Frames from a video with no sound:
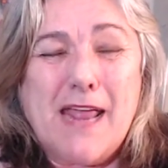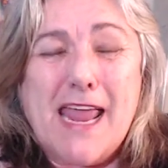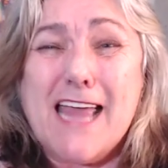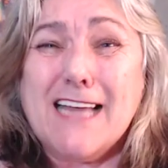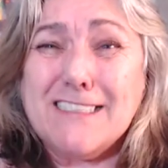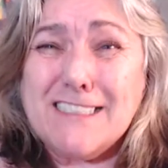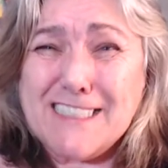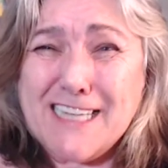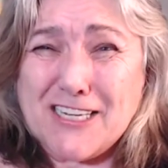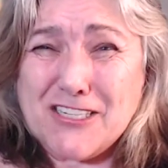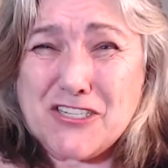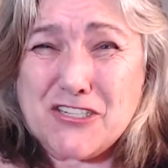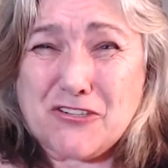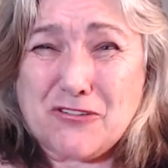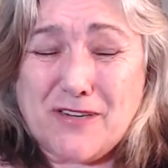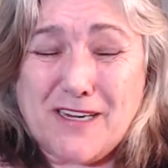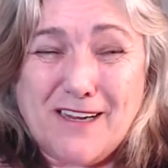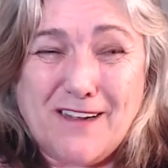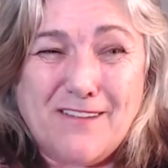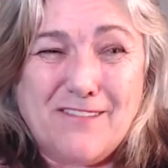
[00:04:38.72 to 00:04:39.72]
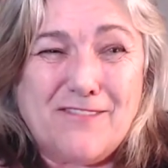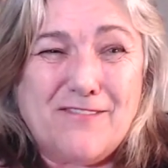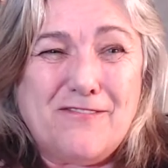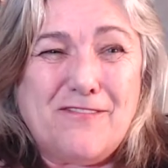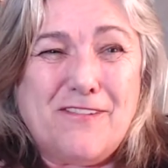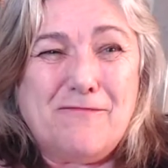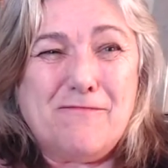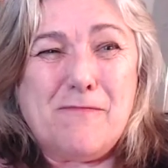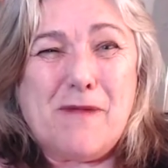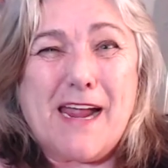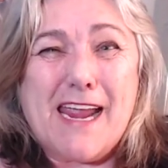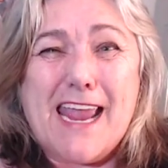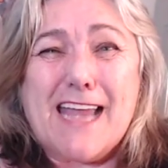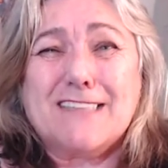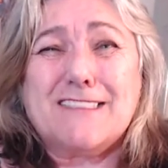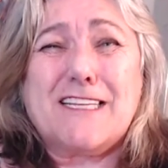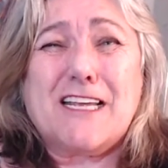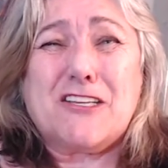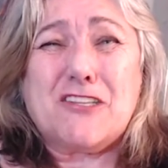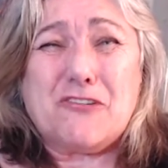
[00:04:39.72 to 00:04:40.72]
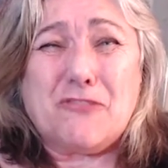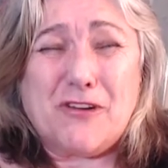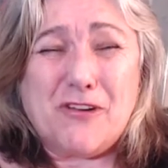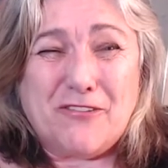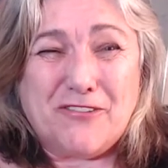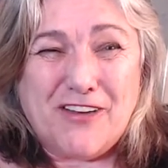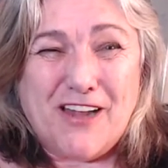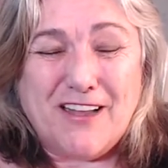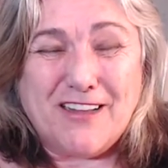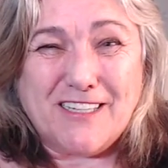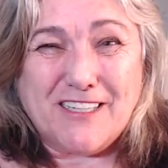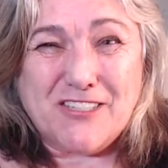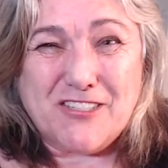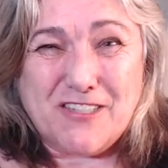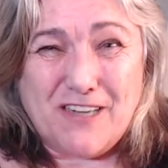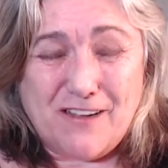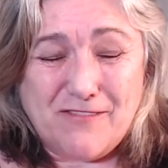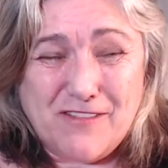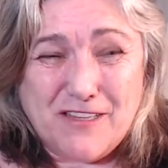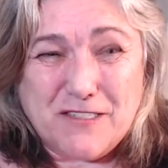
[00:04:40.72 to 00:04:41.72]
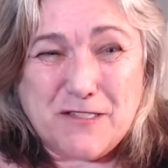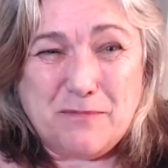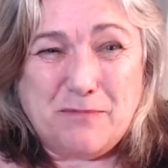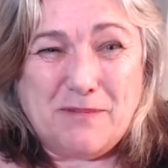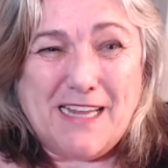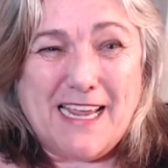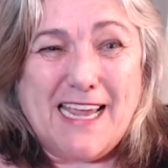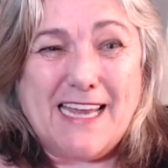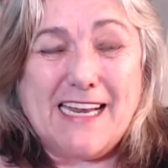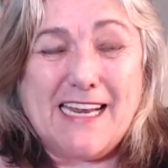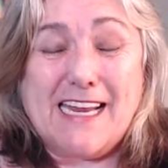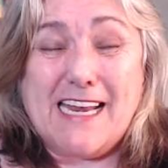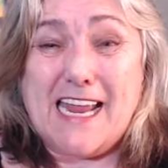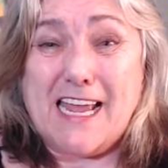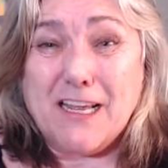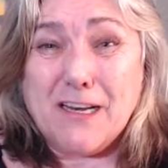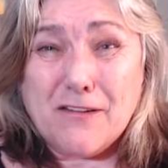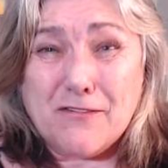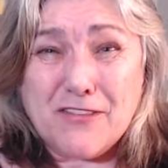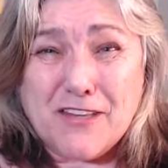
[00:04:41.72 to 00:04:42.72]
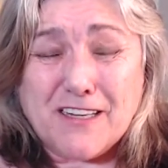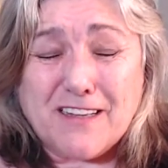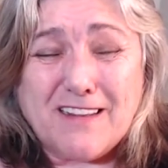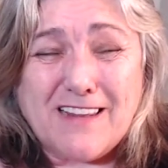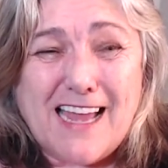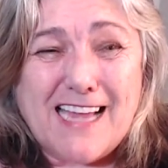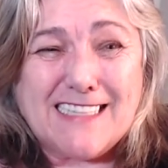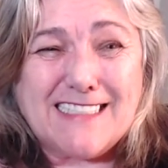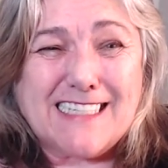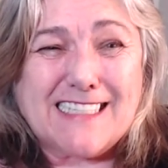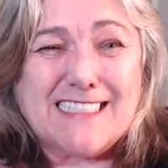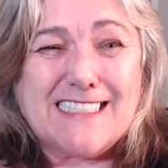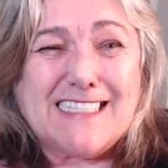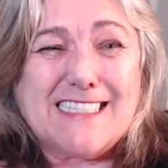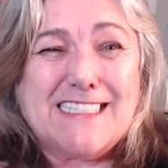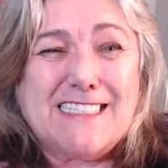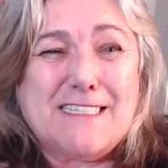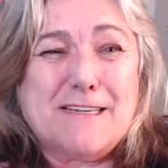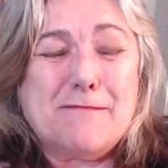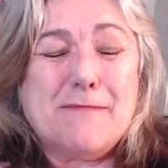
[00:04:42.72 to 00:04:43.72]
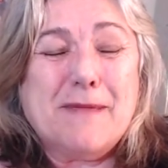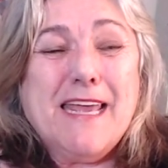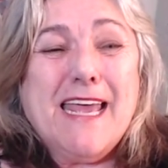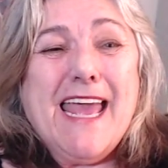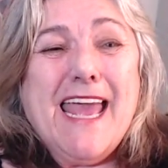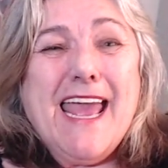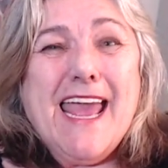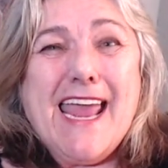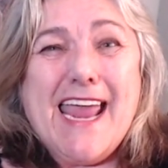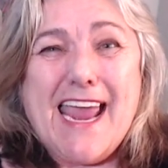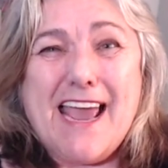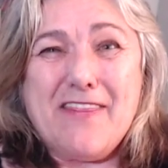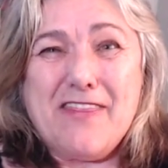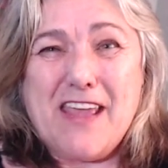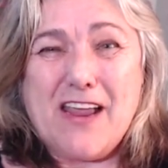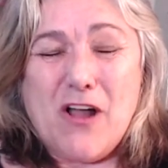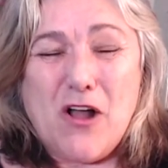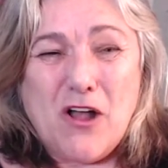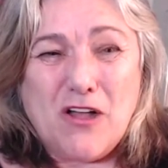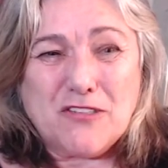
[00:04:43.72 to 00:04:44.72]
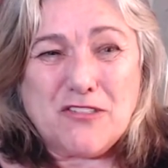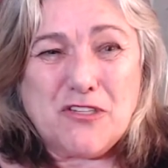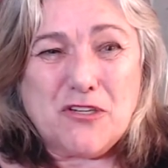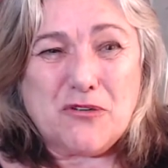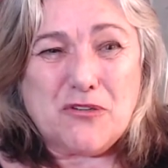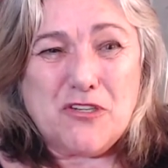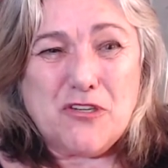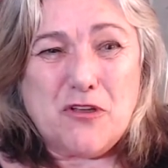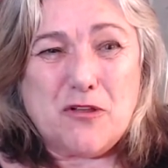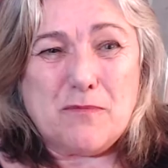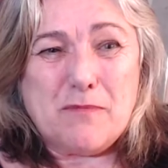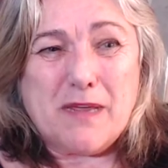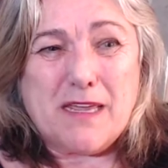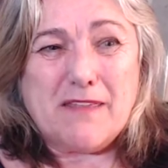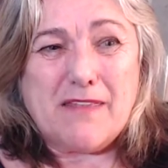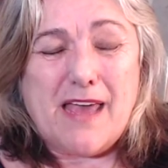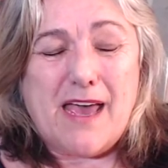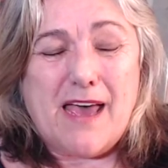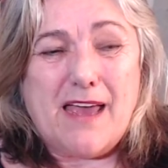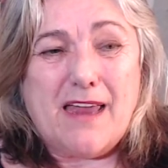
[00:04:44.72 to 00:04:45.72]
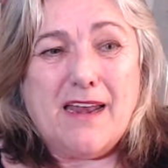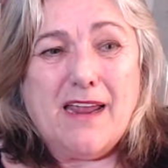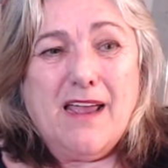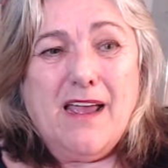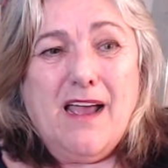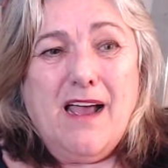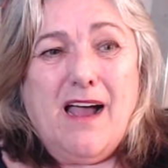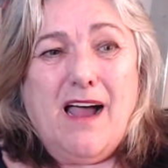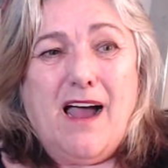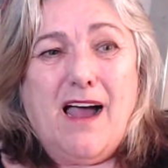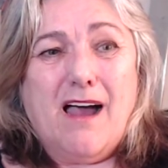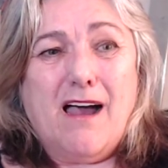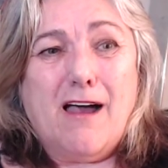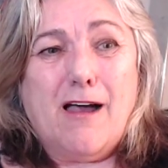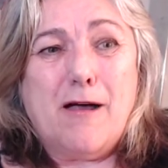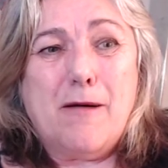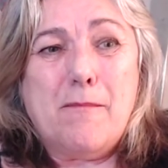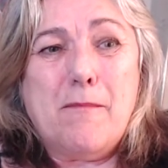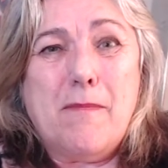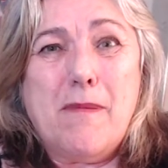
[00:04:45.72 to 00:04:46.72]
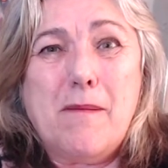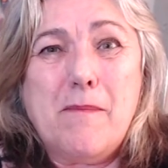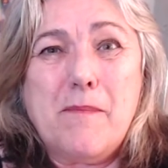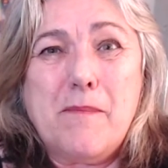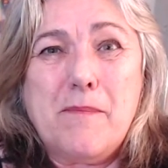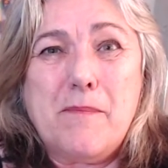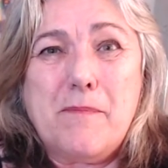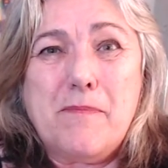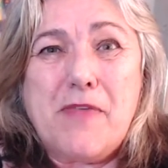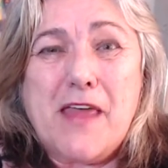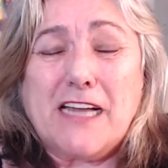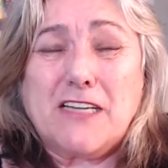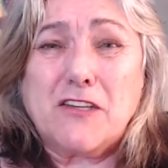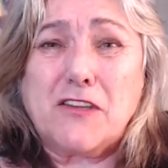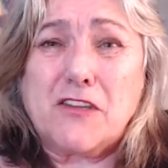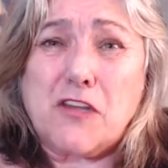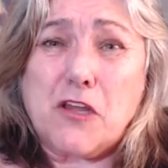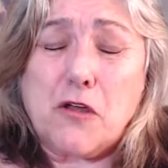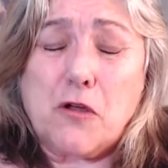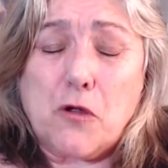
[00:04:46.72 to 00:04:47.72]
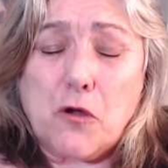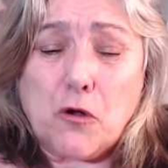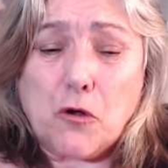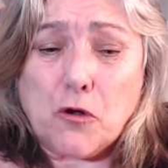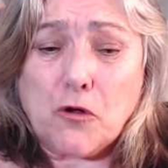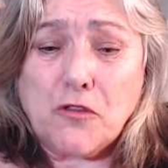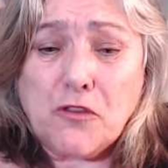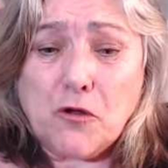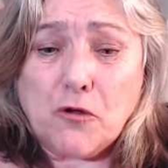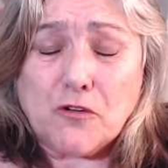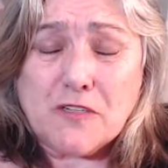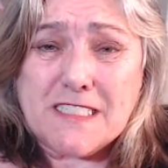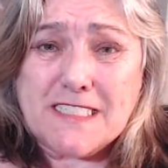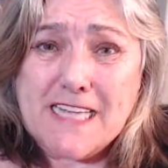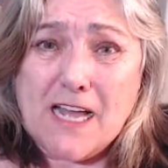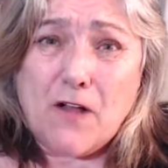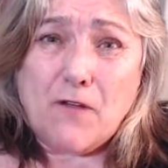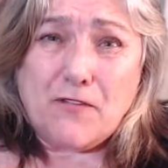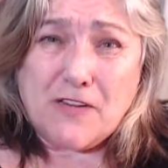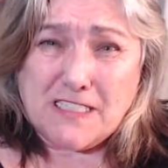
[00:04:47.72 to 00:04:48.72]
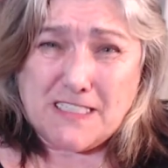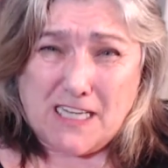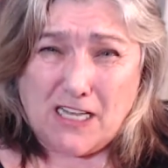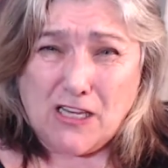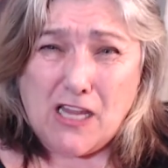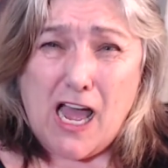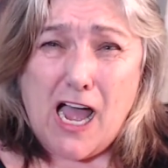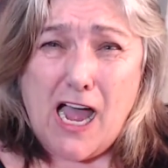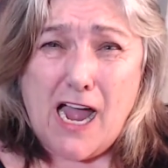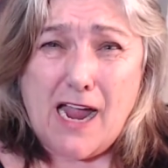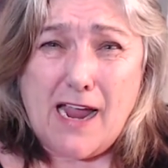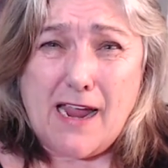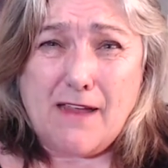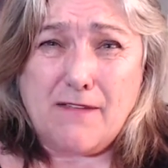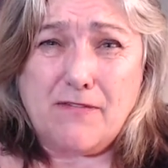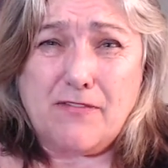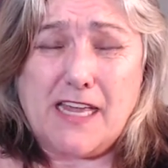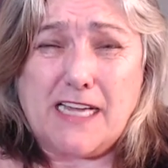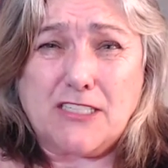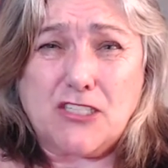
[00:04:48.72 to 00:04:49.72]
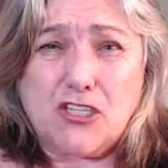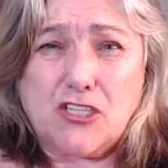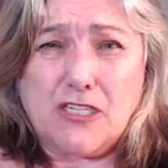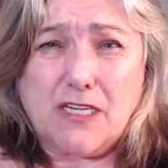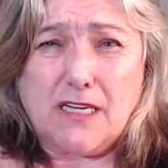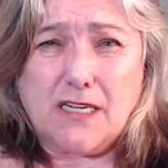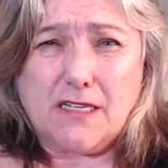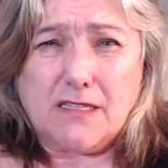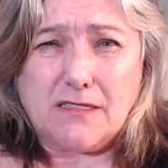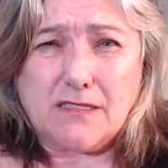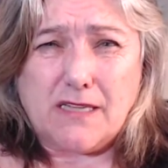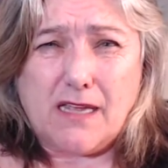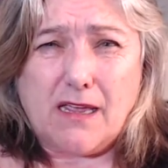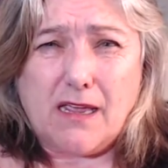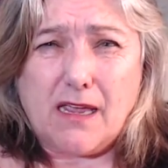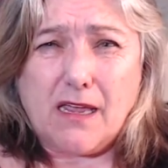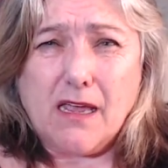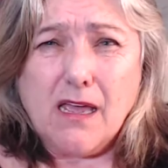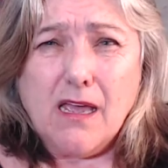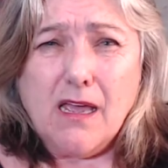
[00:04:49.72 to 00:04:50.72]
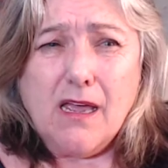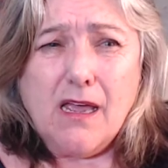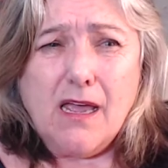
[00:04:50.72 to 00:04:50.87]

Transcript: ancestry, of my ancestral knowledge of this planet and of the galactic system. And they also told me that that the earth herself is alive, that she is a